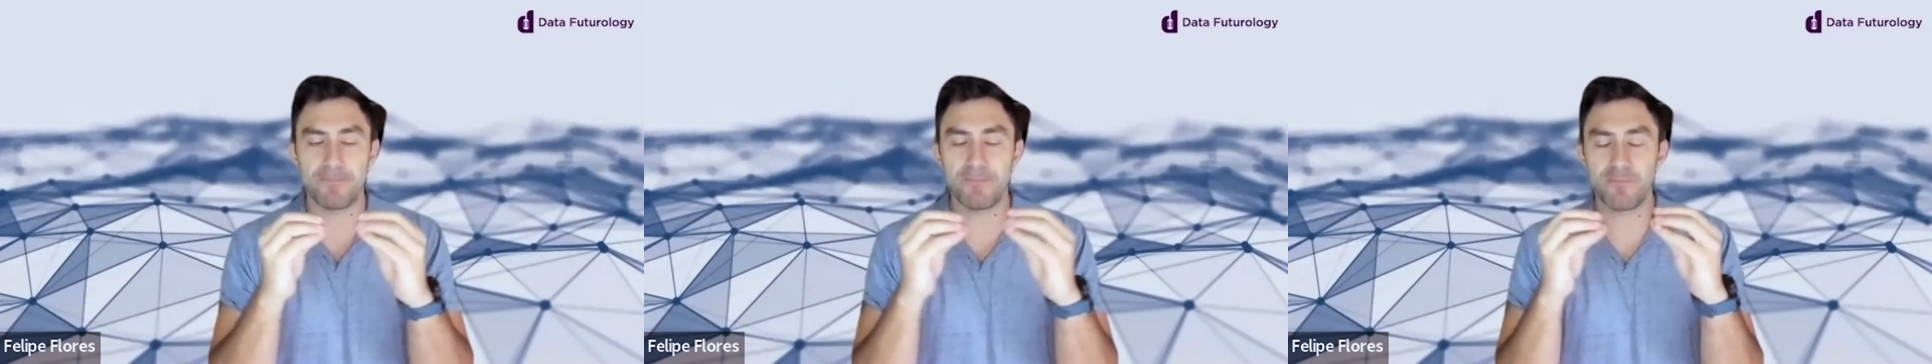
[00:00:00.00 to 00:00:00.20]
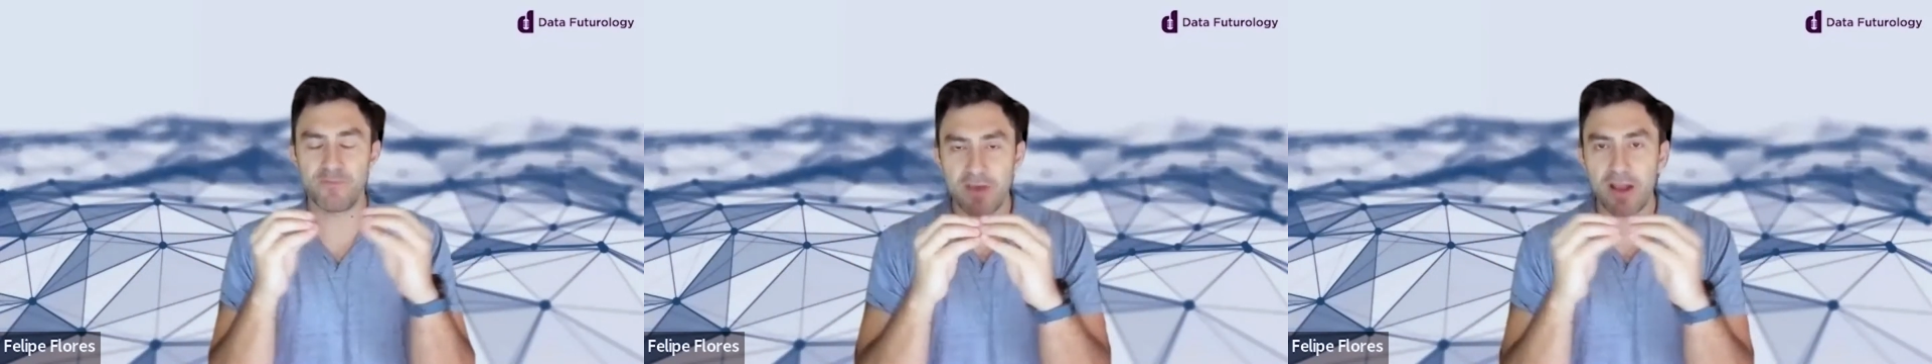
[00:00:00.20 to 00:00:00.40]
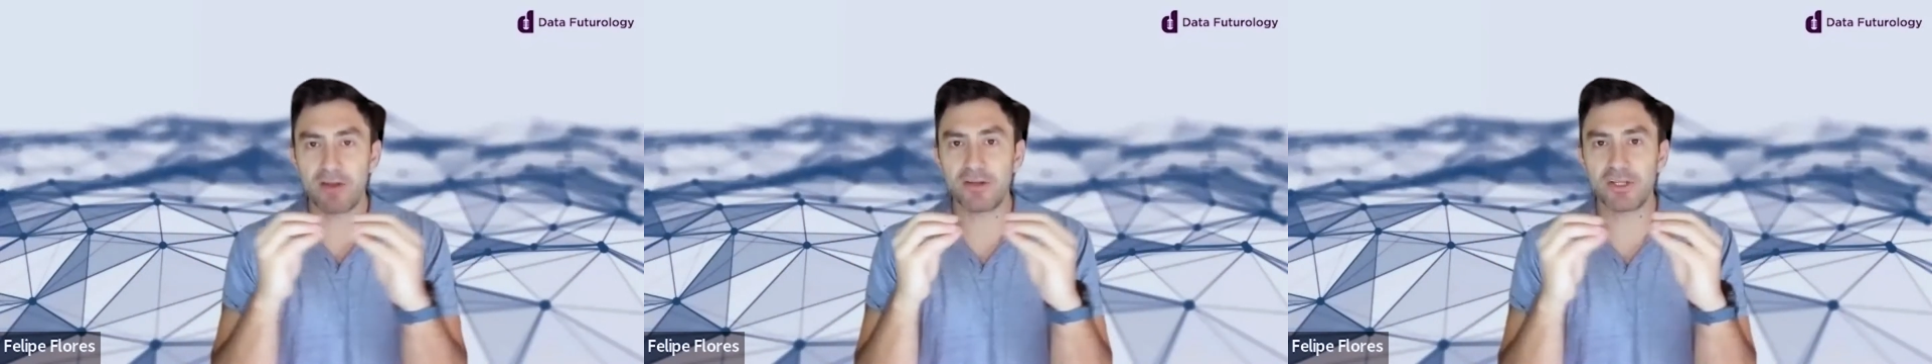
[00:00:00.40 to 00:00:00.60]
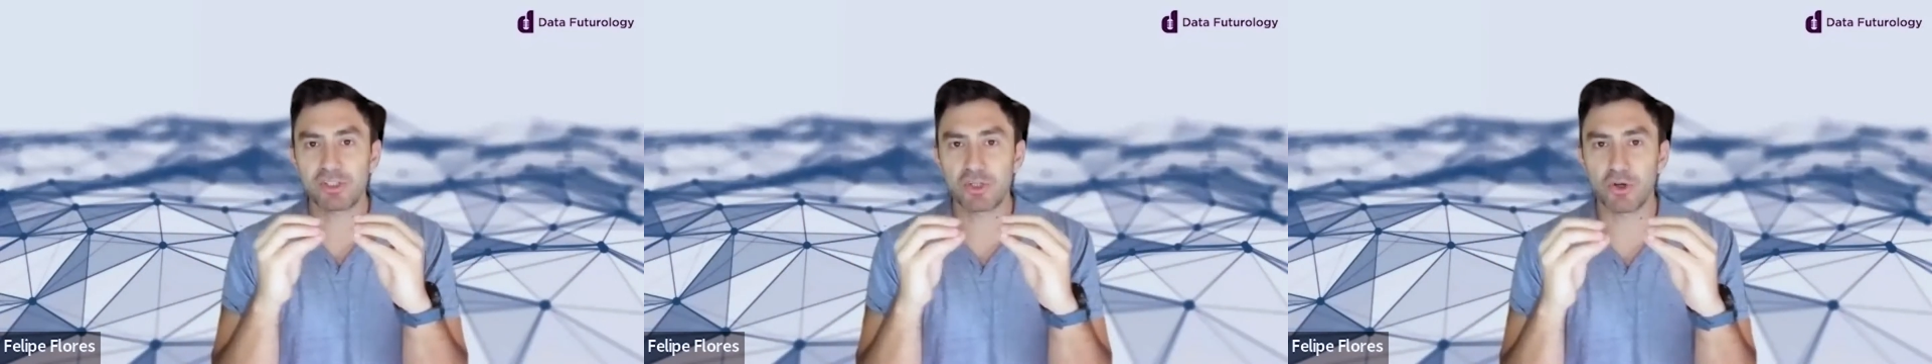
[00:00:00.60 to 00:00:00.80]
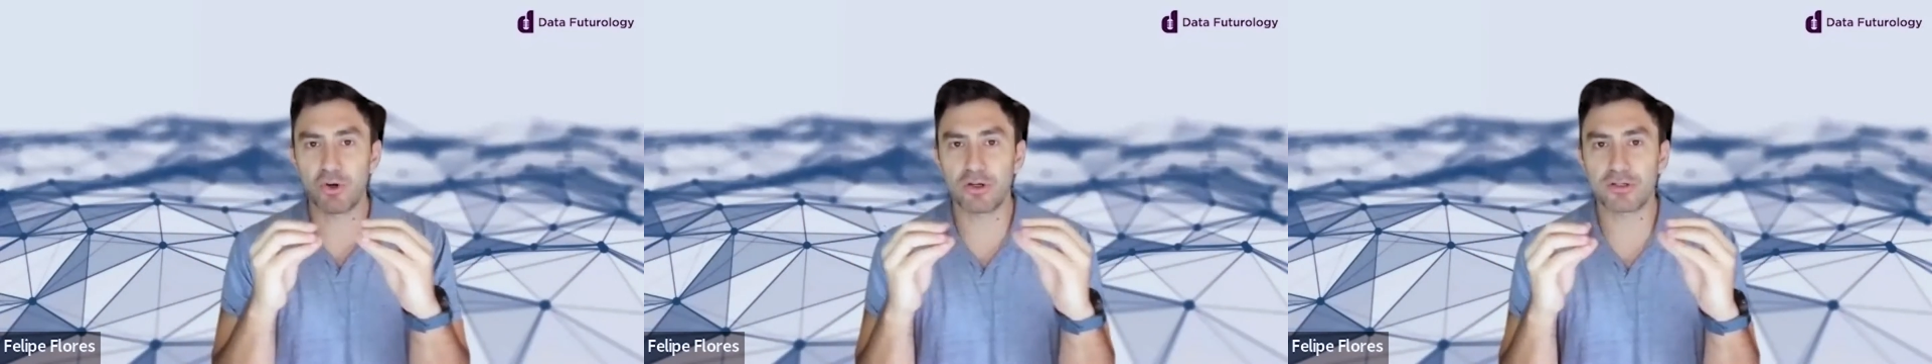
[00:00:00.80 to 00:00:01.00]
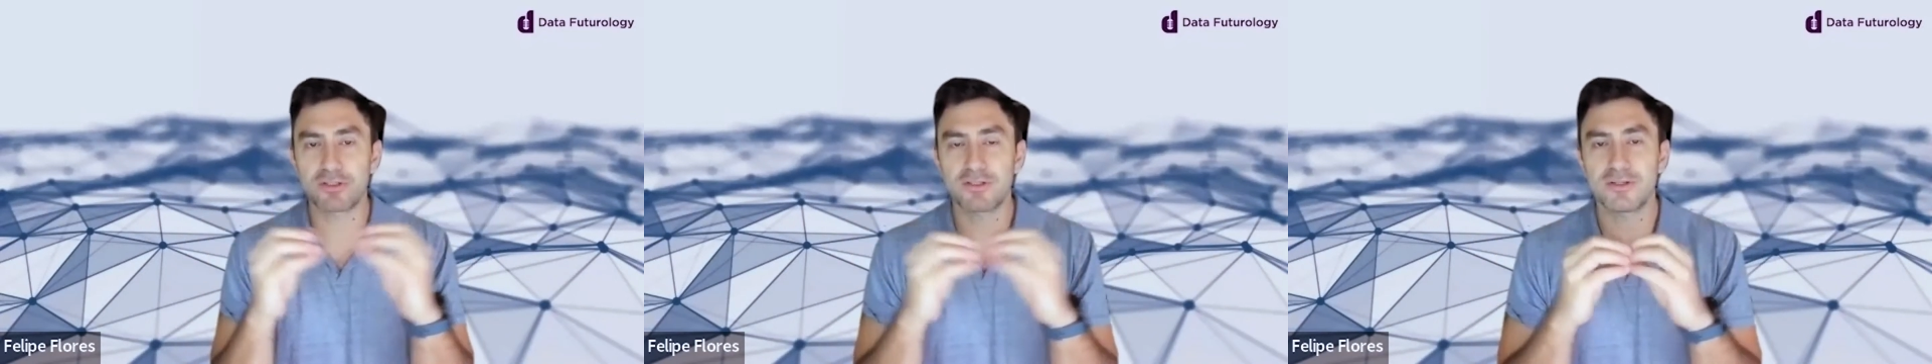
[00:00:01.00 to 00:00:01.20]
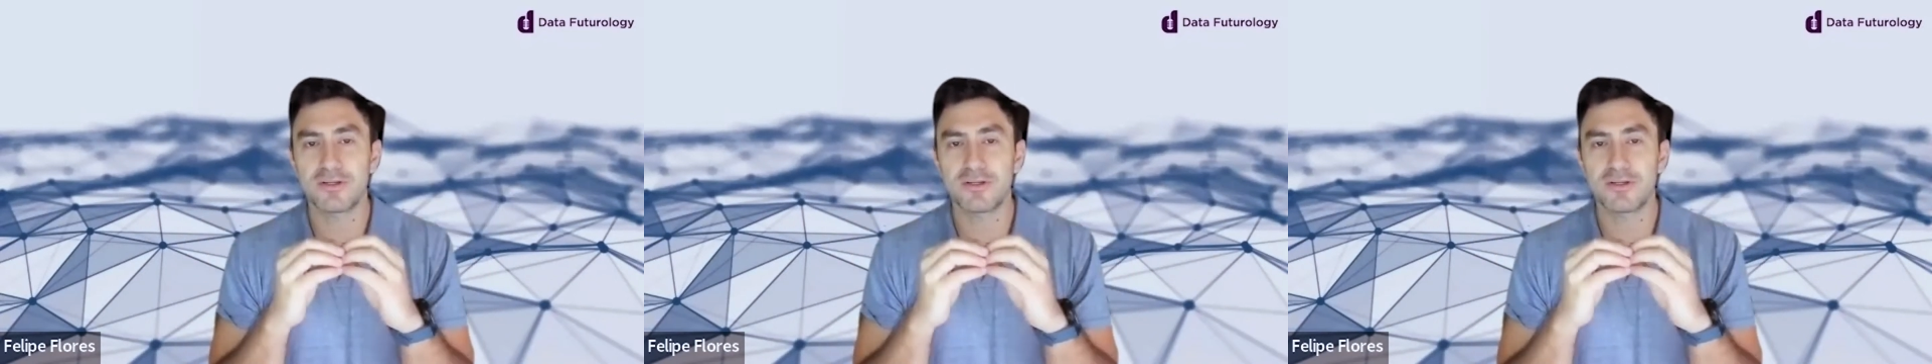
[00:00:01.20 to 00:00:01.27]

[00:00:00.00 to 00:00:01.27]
very short